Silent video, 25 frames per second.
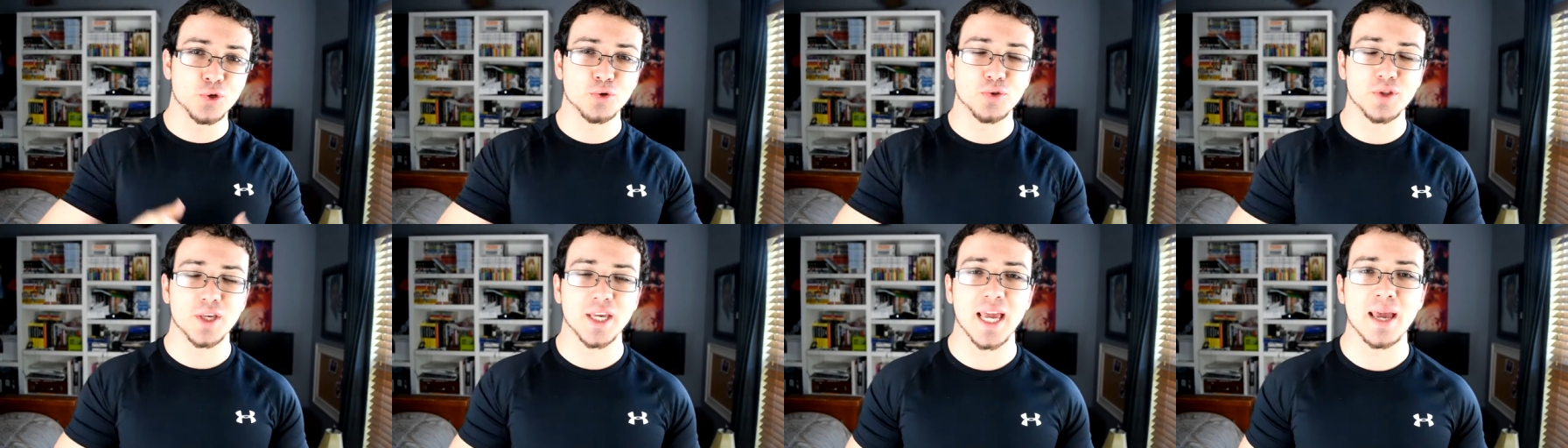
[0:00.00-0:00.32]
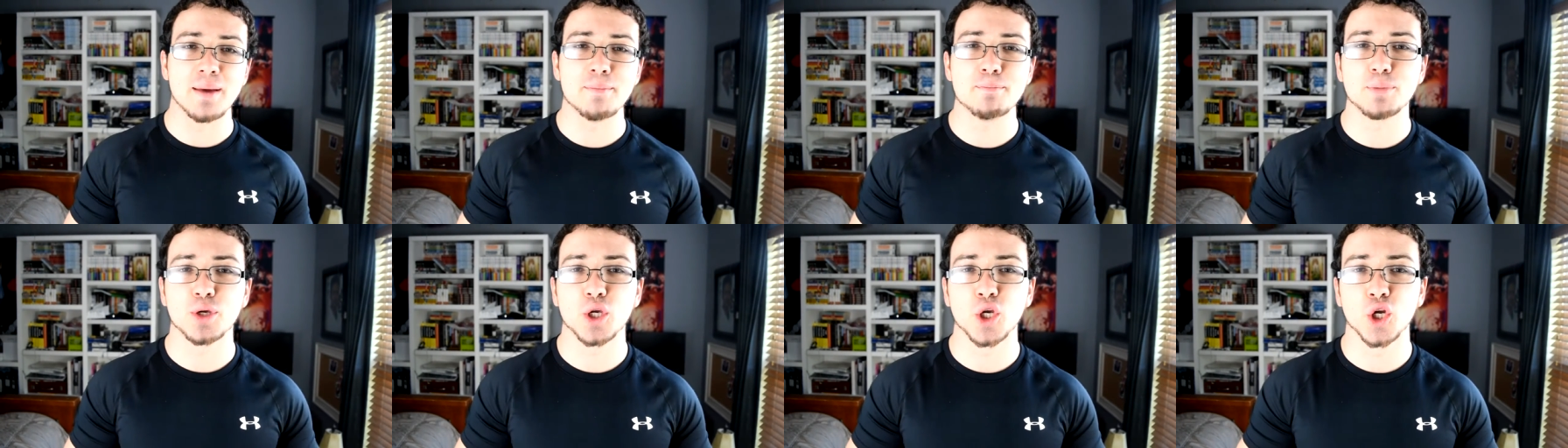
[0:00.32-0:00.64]
the
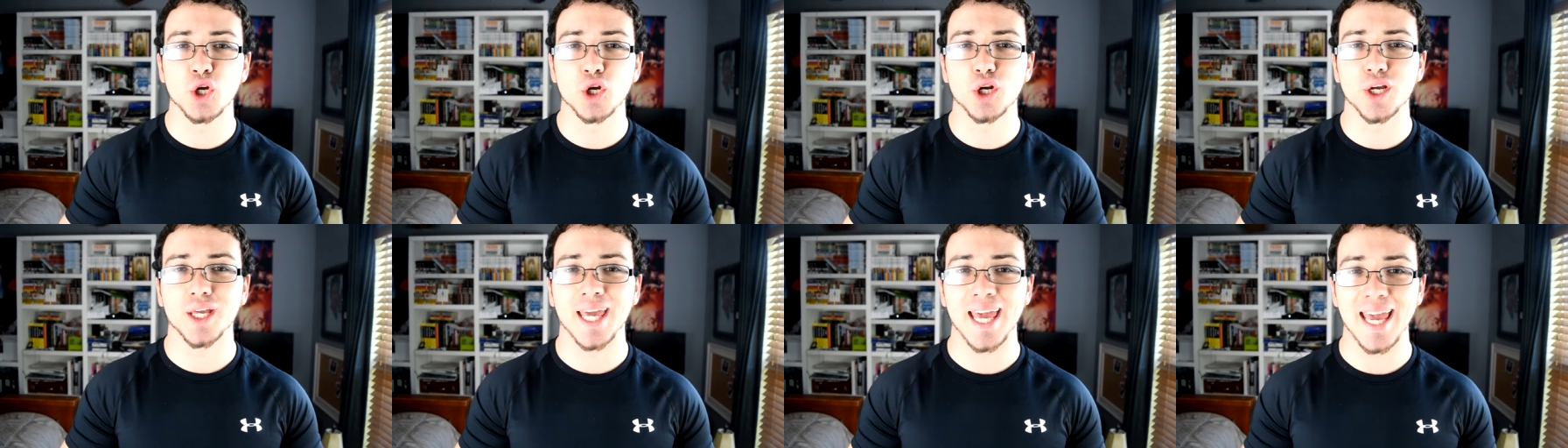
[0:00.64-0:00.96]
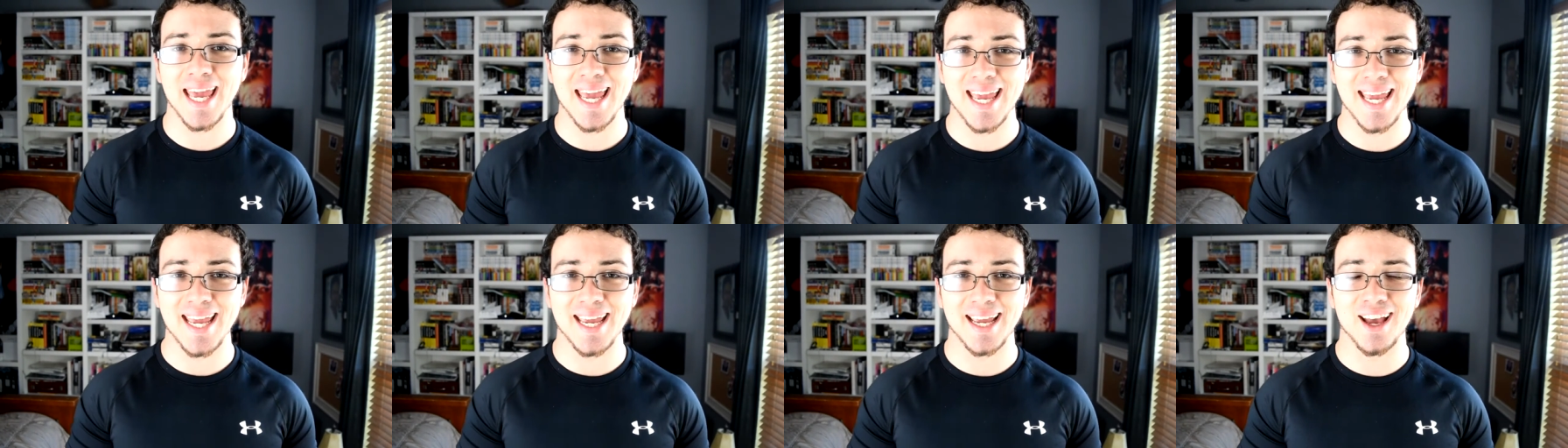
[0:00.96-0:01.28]
Impure
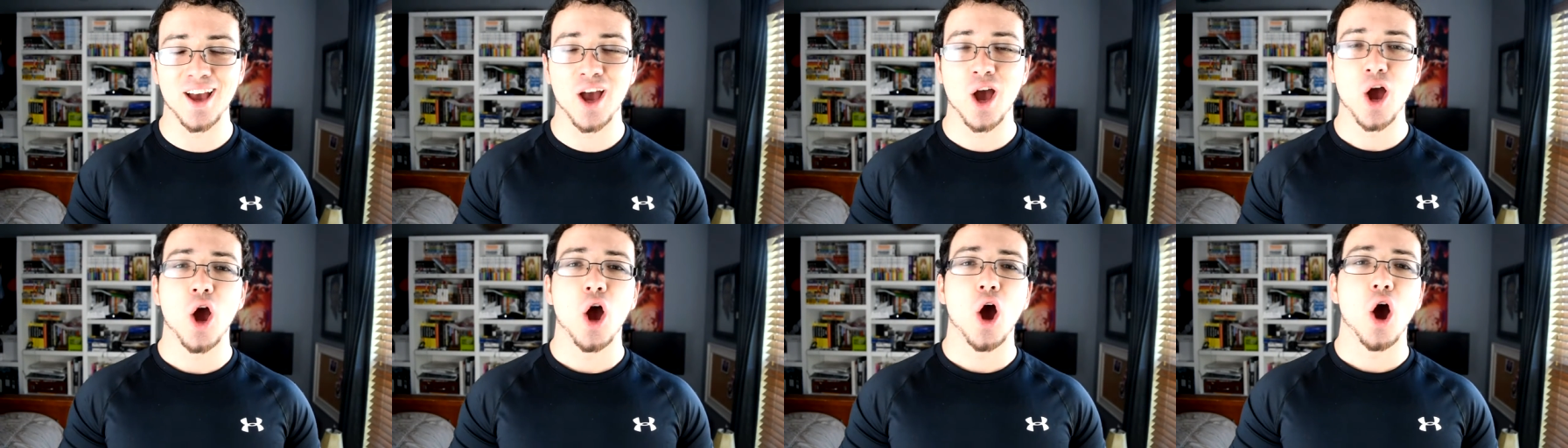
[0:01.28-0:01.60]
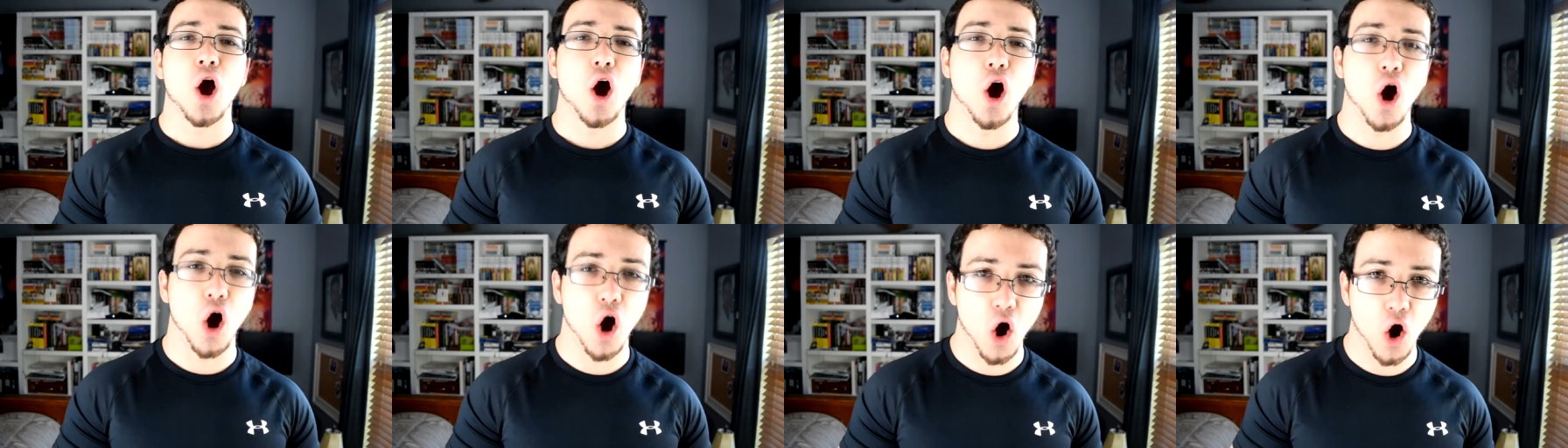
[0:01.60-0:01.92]
King
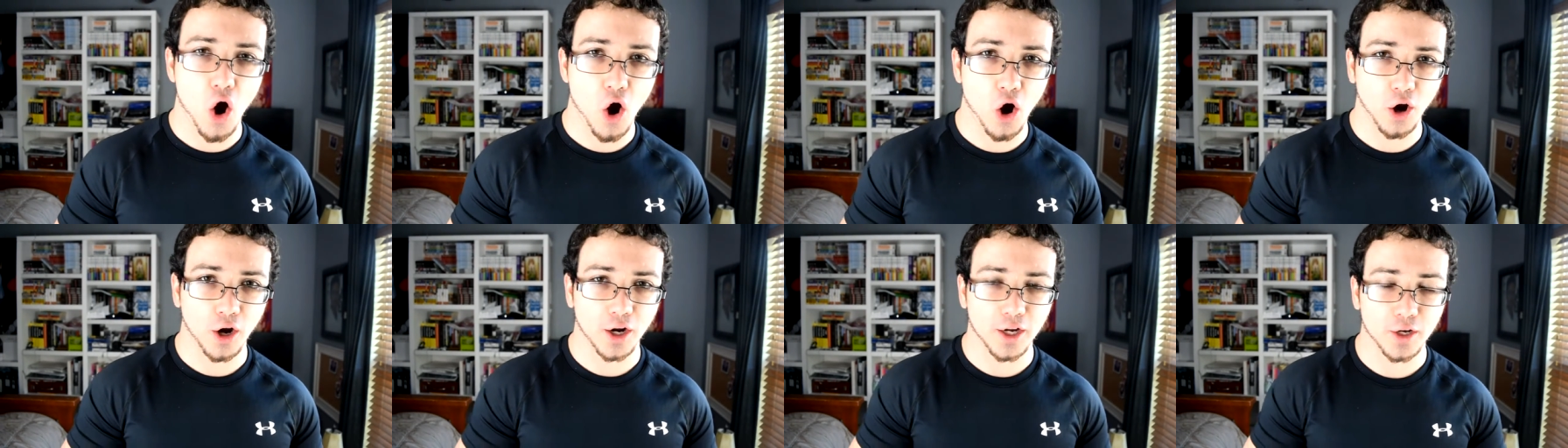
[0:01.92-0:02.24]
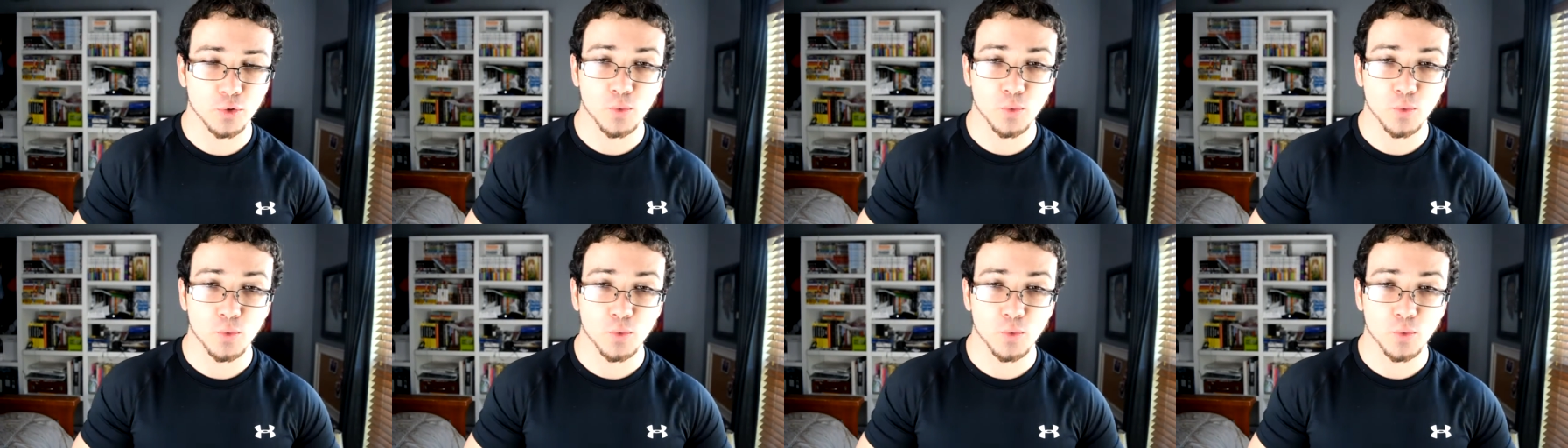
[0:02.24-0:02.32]
arc?